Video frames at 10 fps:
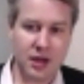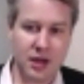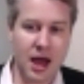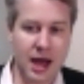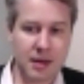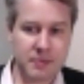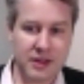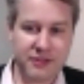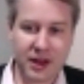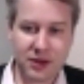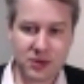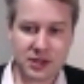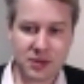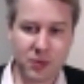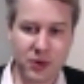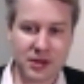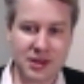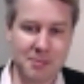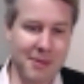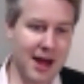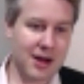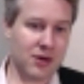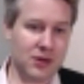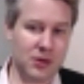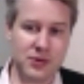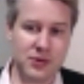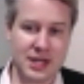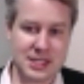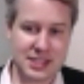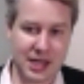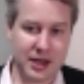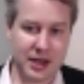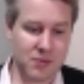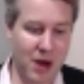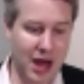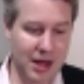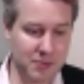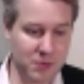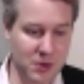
Um, if I look at the work that Marco Liu has done um,